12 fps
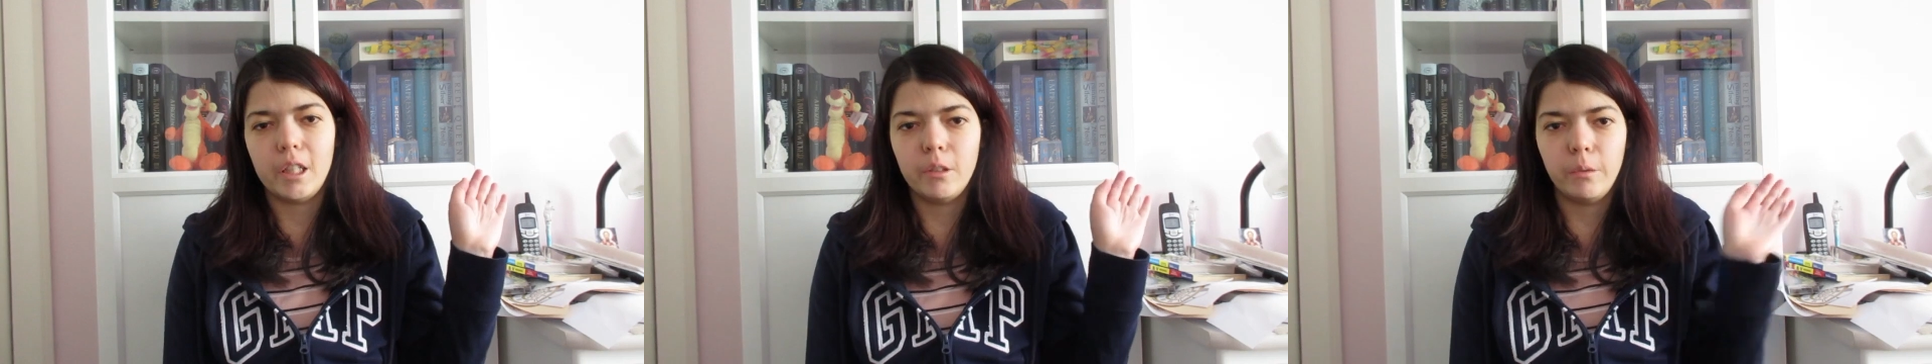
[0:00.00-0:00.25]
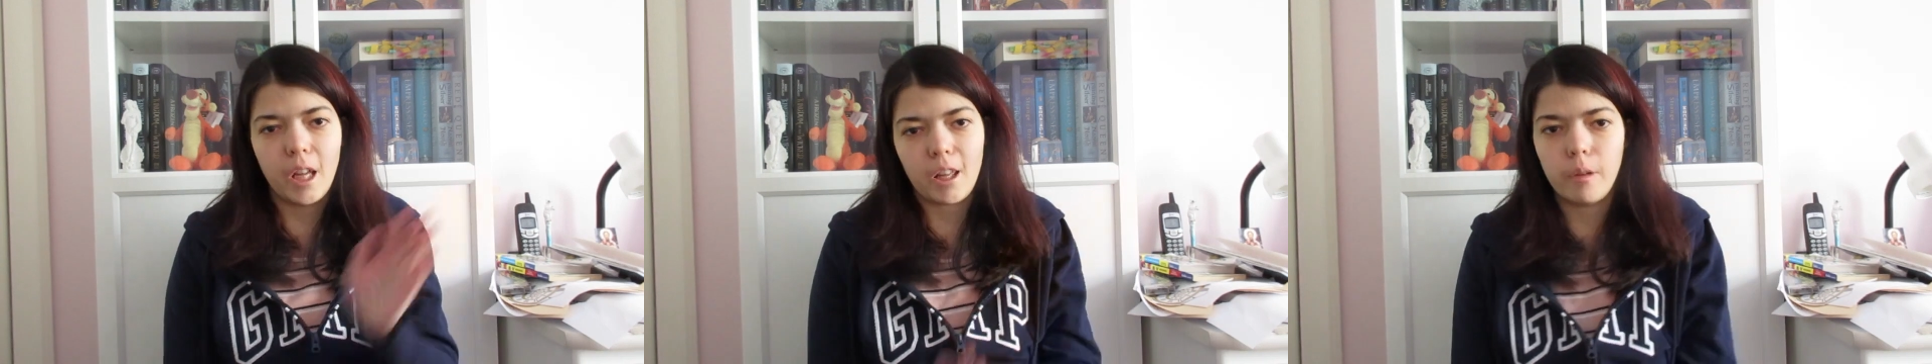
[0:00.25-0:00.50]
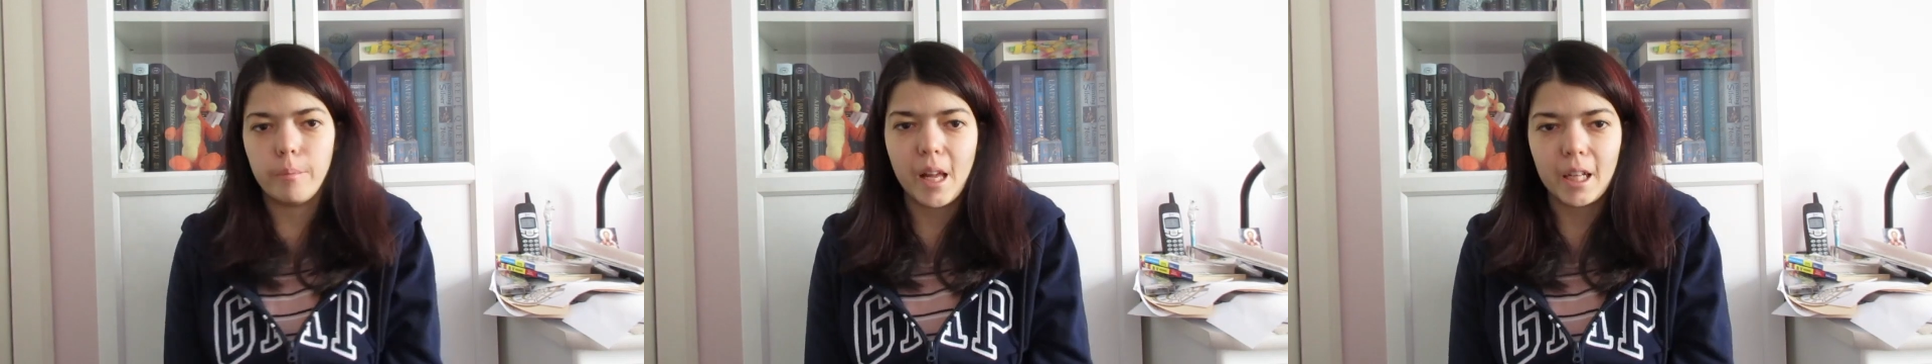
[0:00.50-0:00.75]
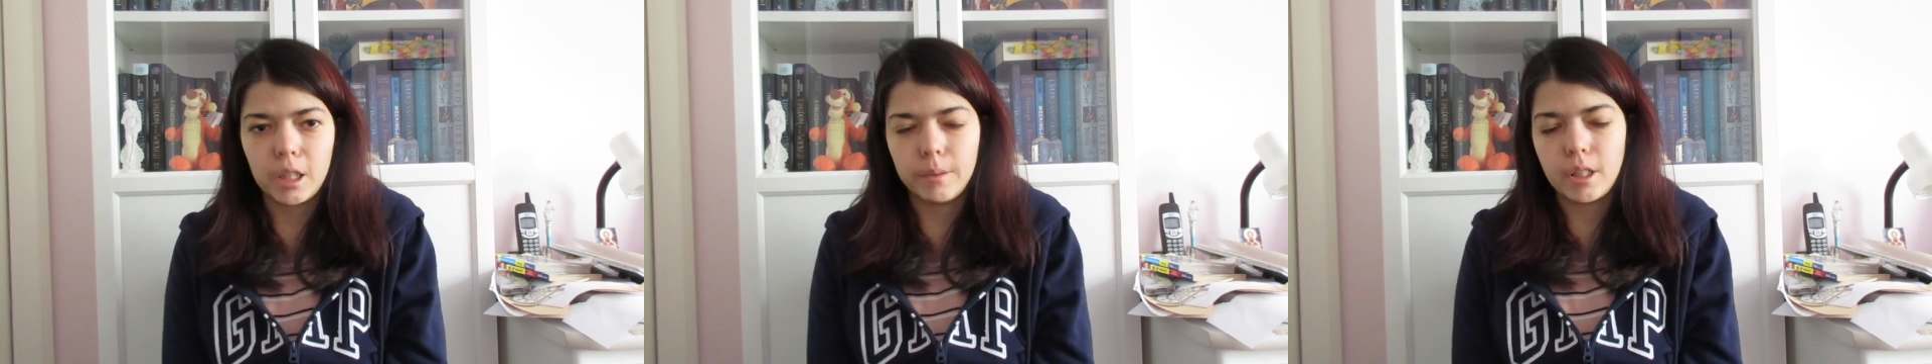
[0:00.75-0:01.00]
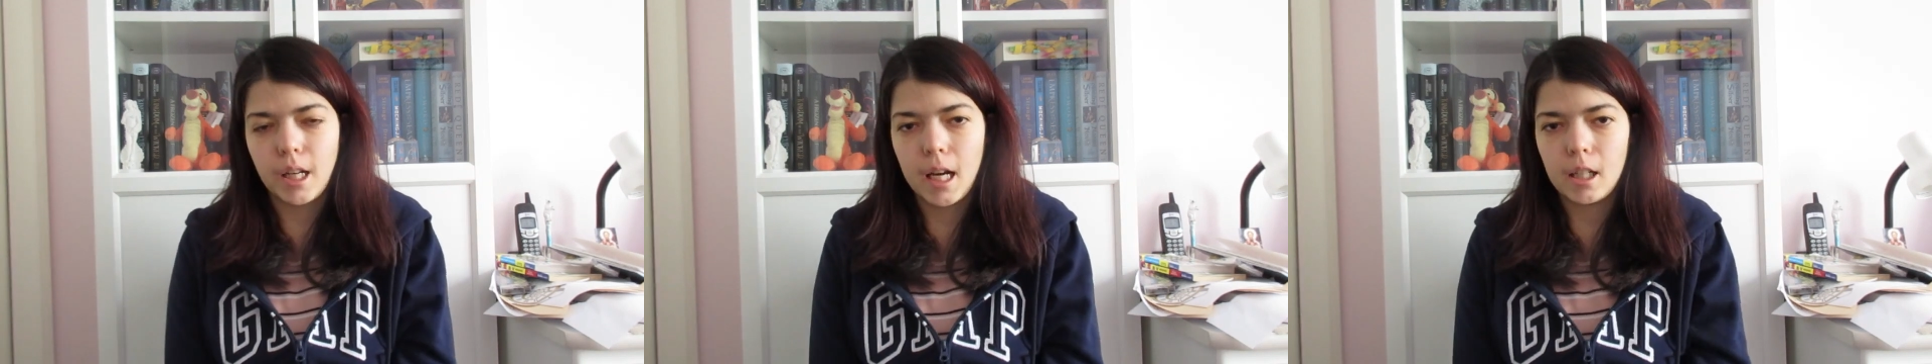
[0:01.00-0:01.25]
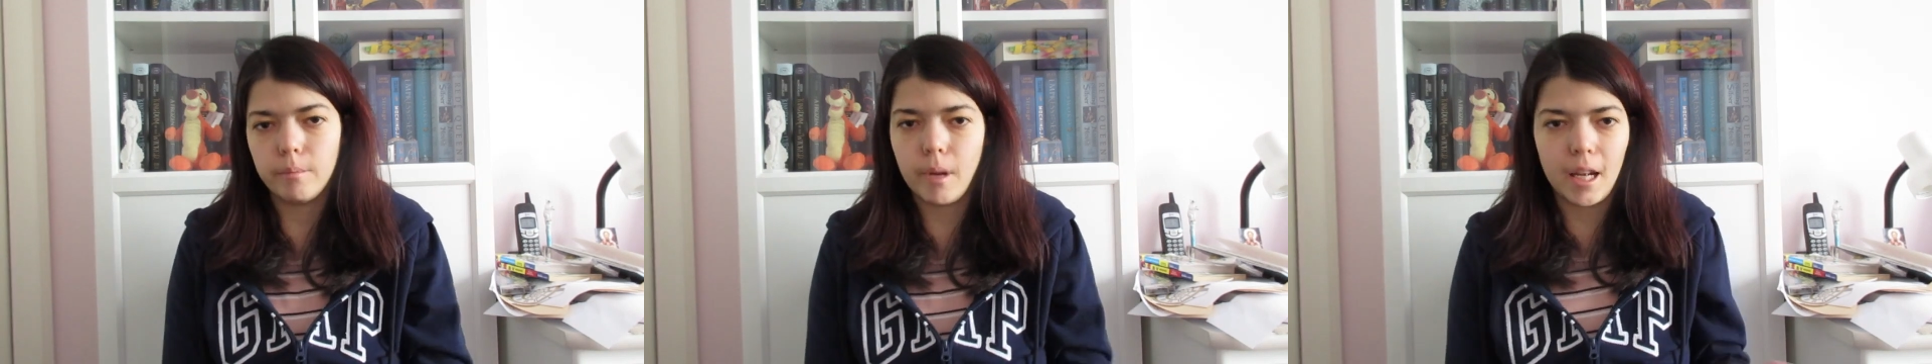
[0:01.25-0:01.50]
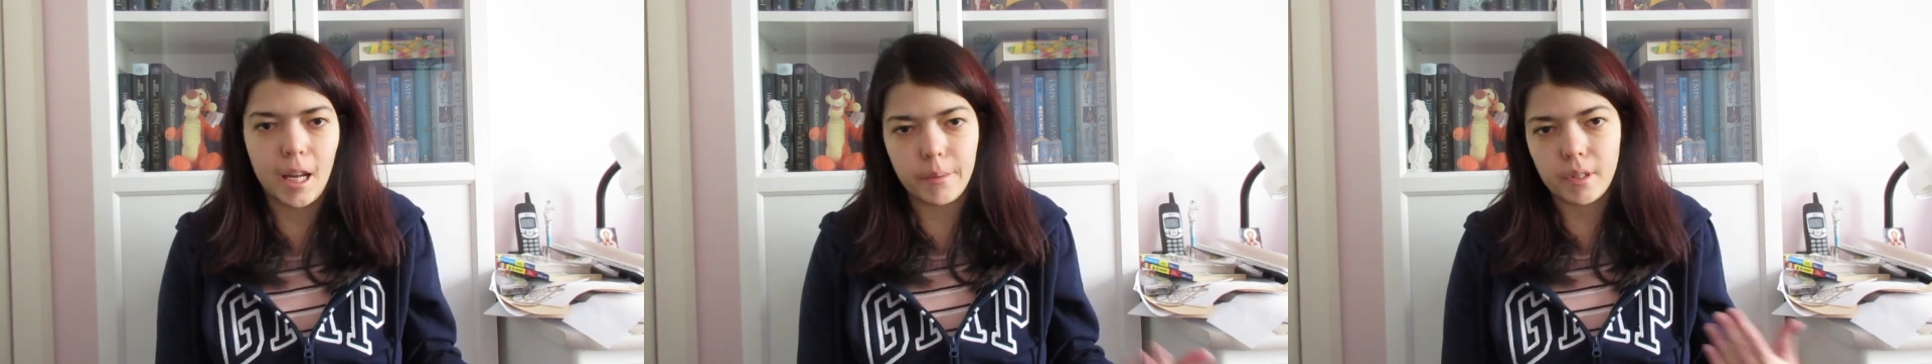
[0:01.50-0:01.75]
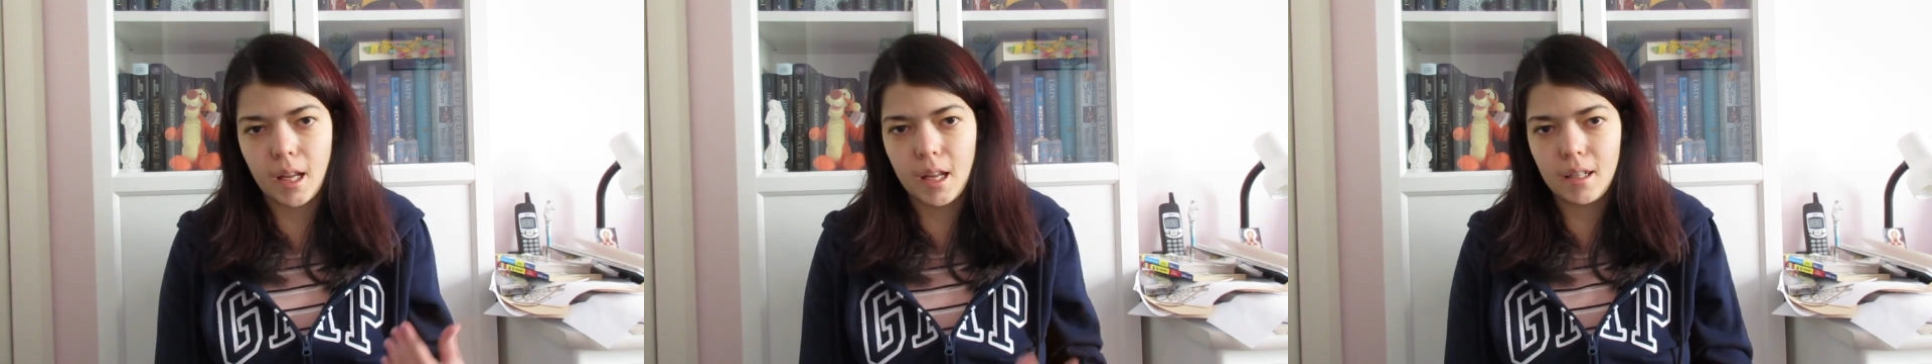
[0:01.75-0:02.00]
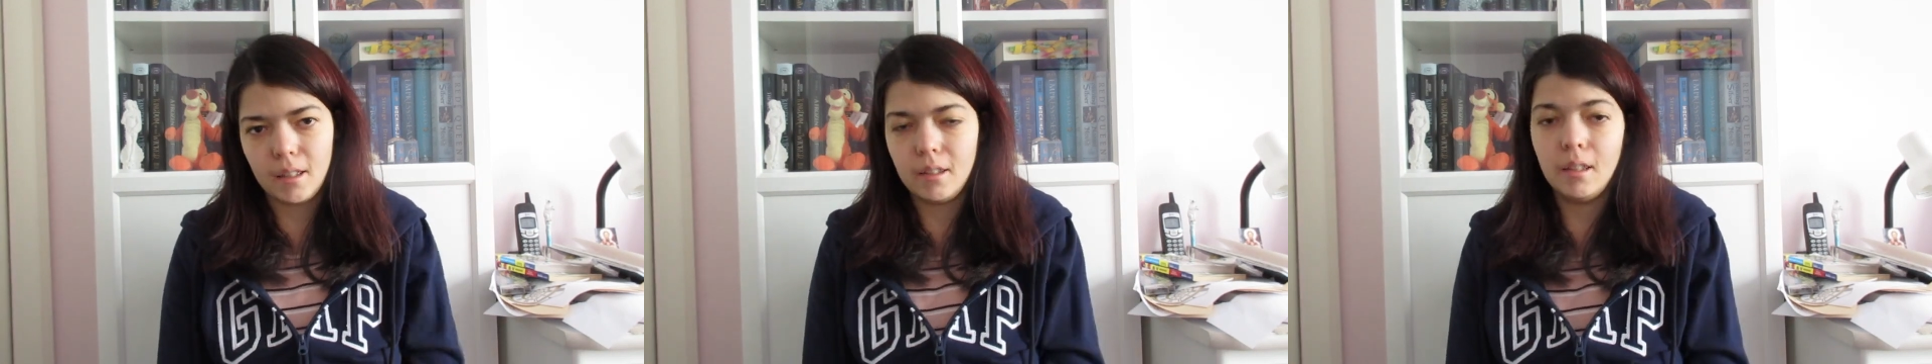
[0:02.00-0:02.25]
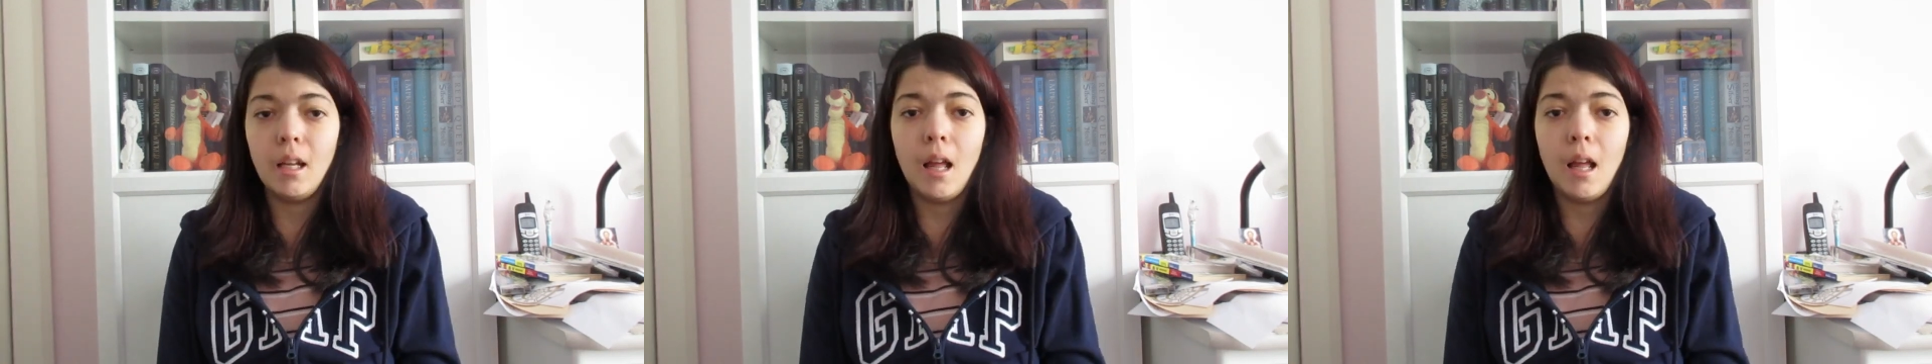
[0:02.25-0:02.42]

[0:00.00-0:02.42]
And welcome back to my channel. My name is Anna,